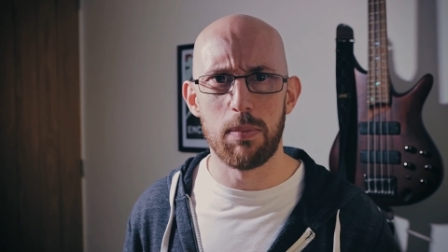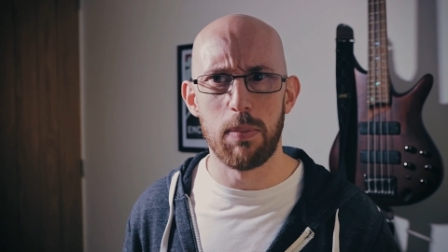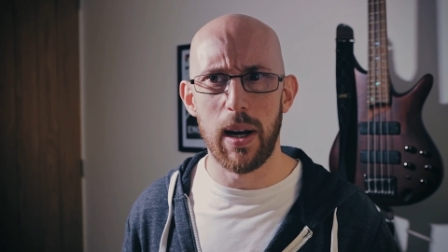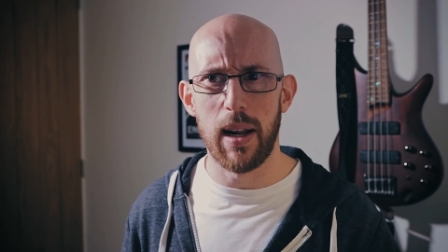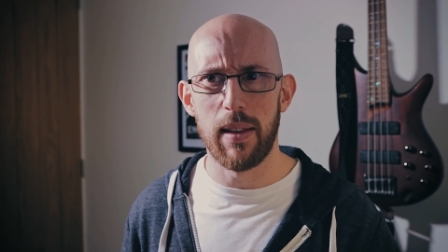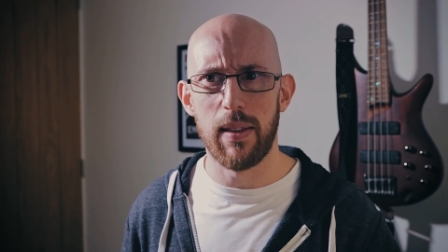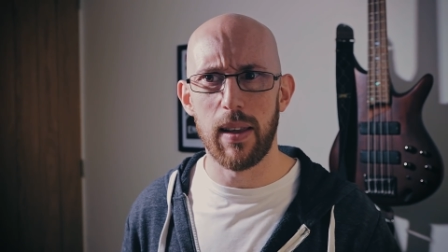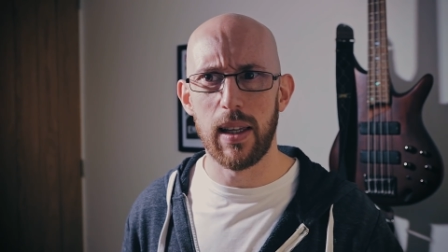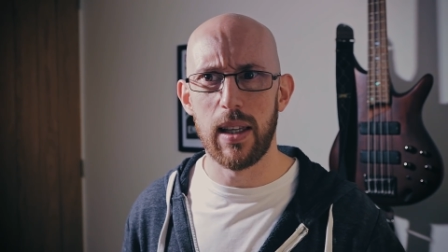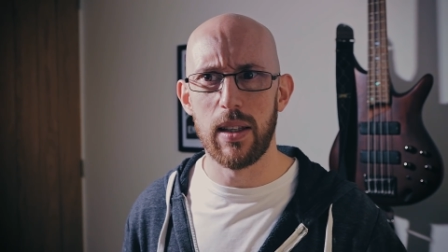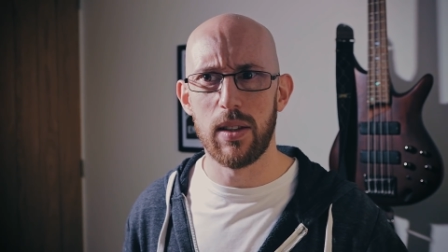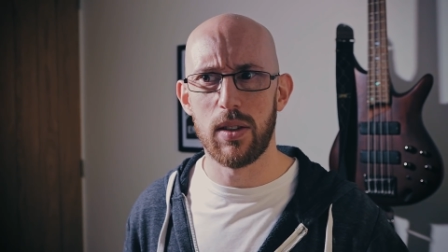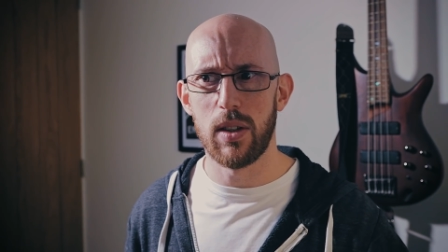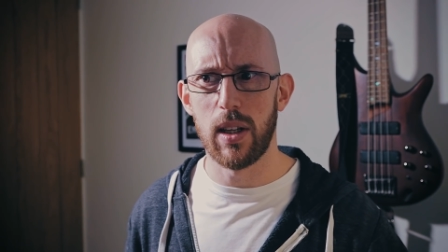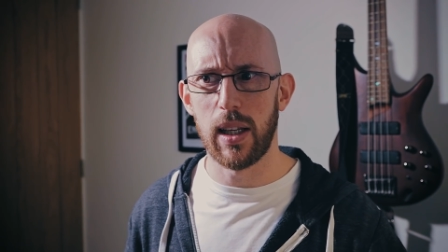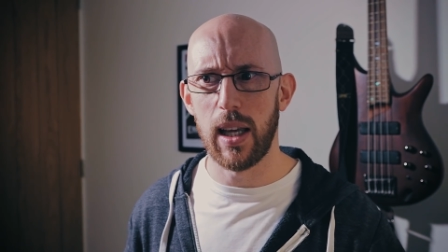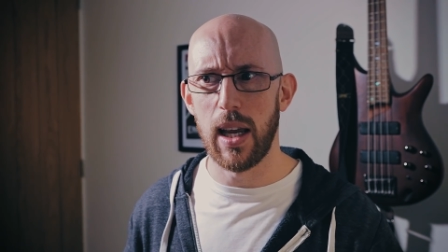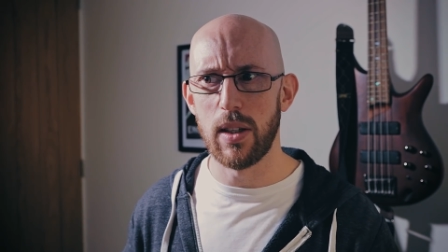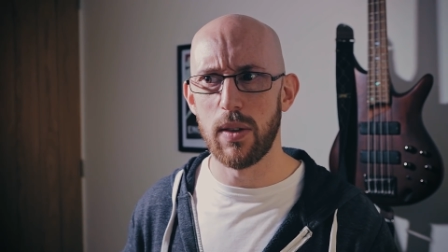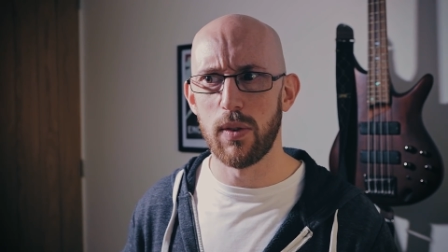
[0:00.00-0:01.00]
but I think it's
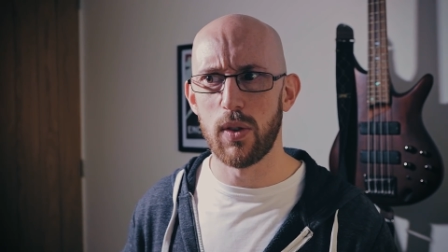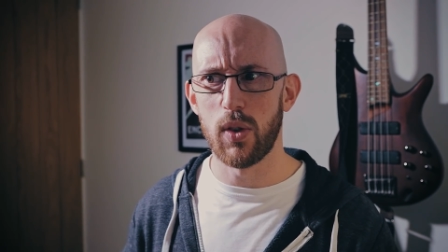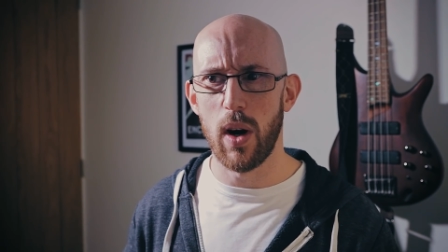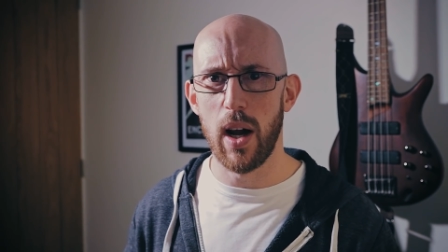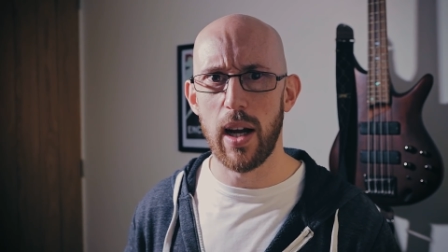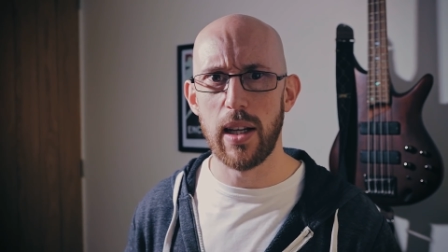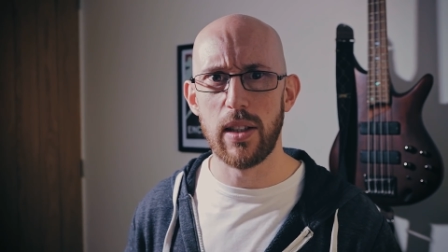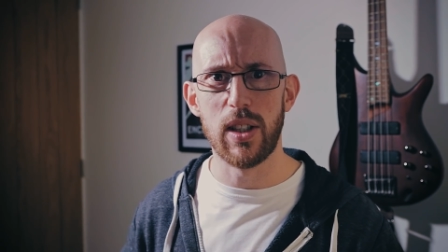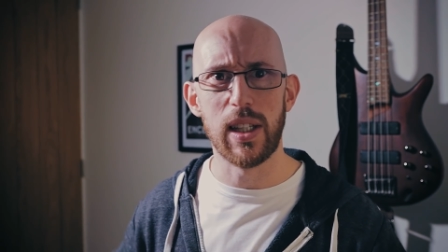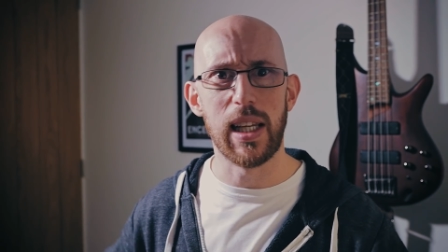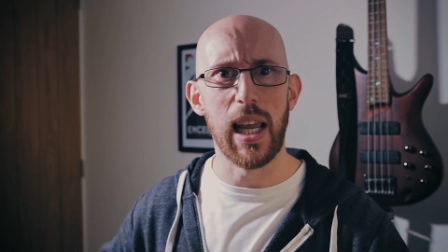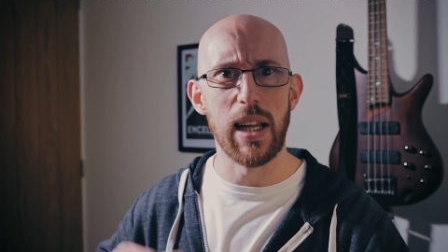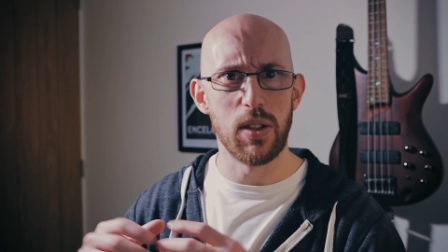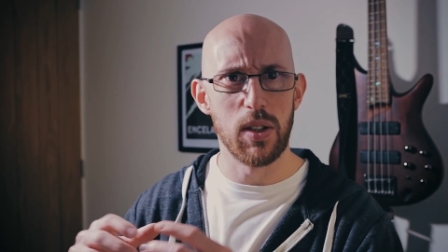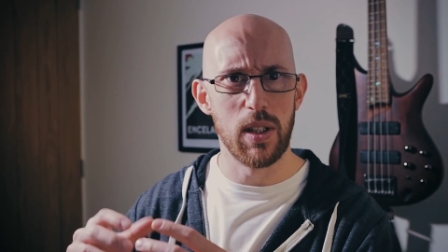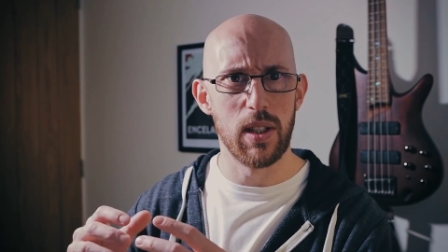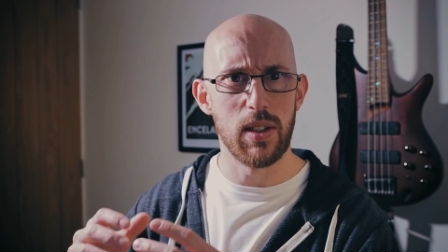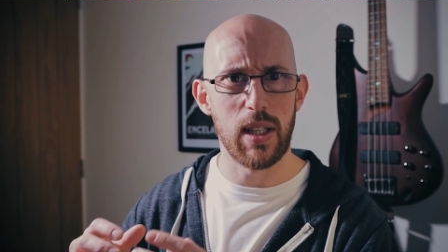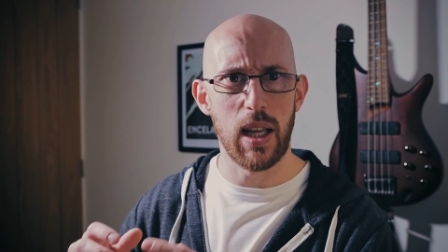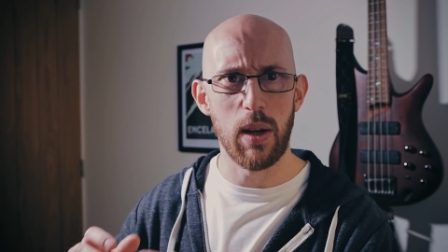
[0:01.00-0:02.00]
a case of trying to get
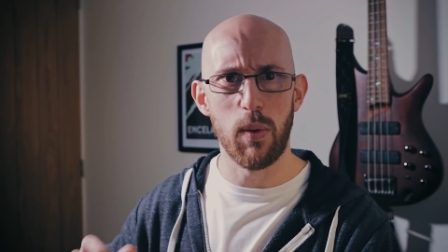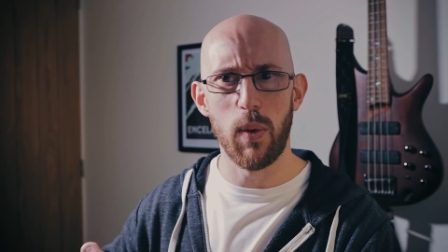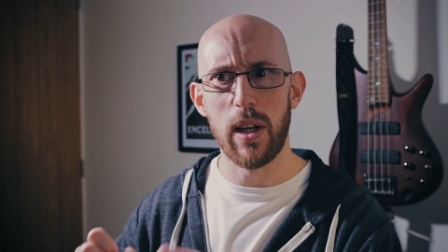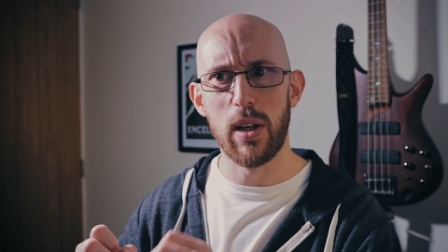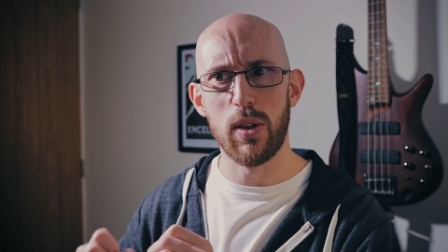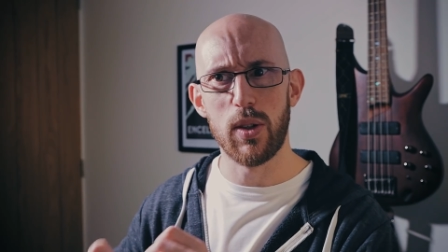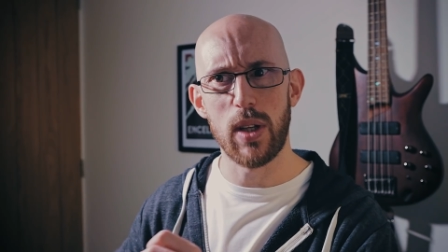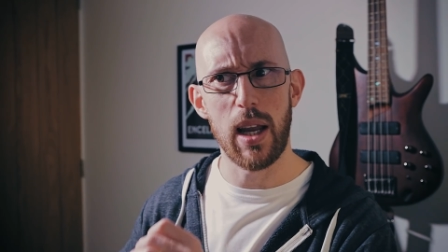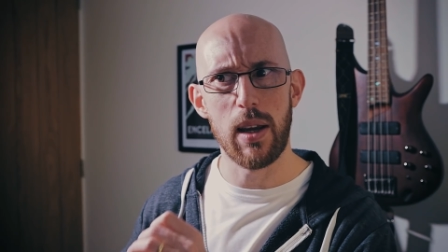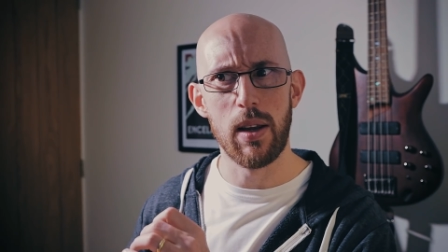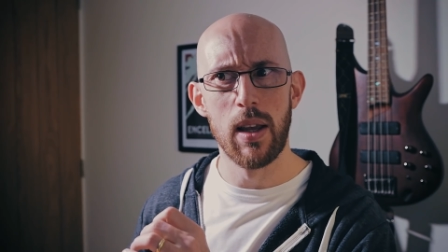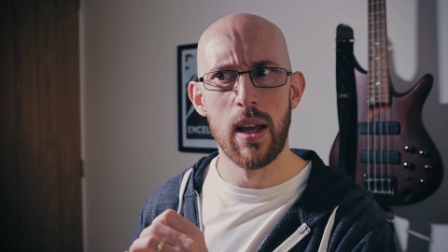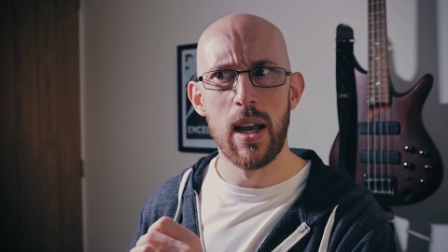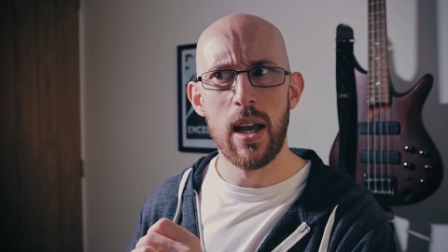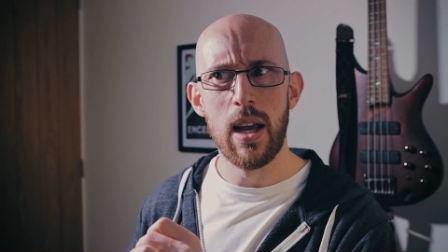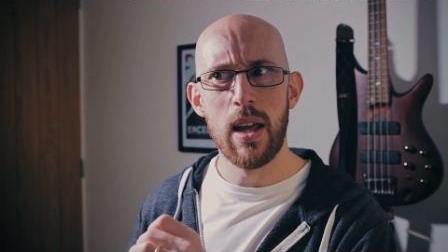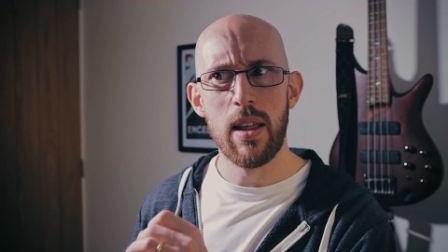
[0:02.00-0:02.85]
to the state where you say,